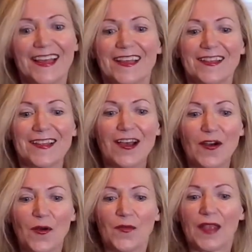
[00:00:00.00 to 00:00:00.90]
So
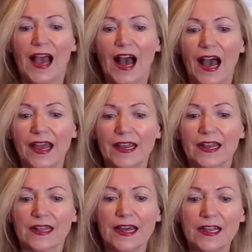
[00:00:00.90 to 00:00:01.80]
I'd
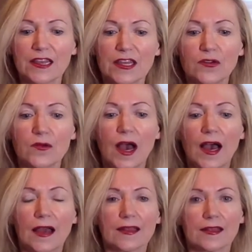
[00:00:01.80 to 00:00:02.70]
like to
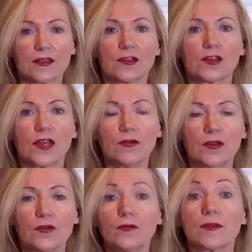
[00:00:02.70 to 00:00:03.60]
show
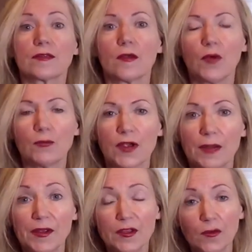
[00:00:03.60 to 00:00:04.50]
you what we're going
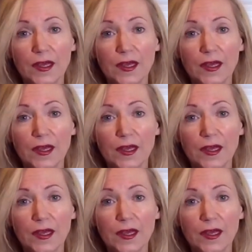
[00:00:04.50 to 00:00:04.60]
to be doing.